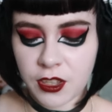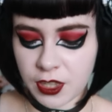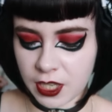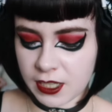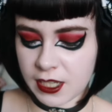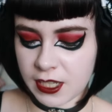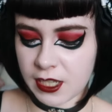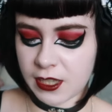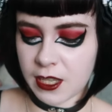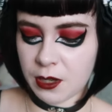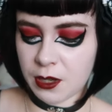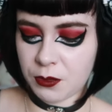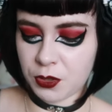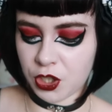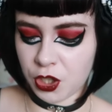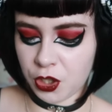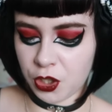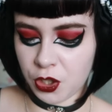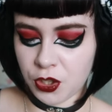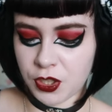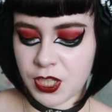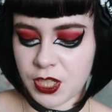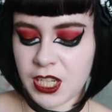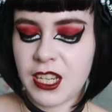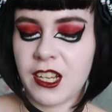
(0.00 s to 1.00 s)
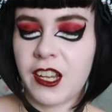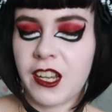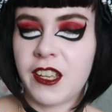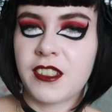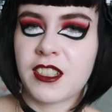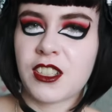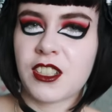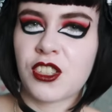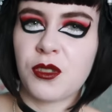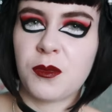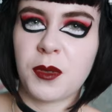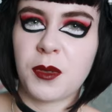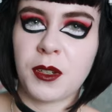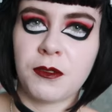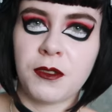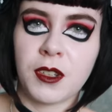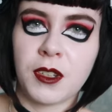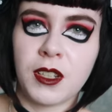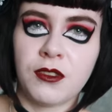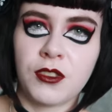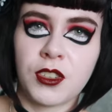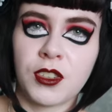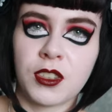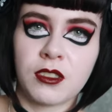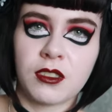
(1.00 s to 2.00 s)
They did that with the hoodie, like that's not my
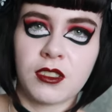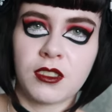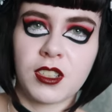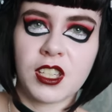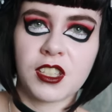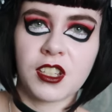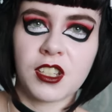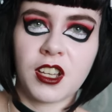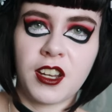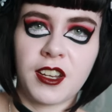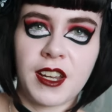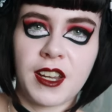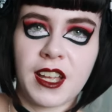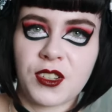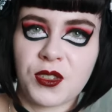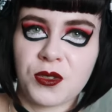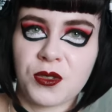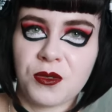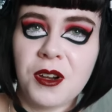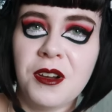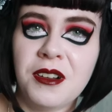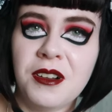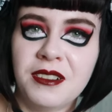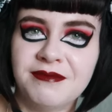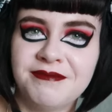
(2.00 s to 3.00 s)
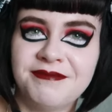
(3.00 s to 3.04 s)
favorite design at all.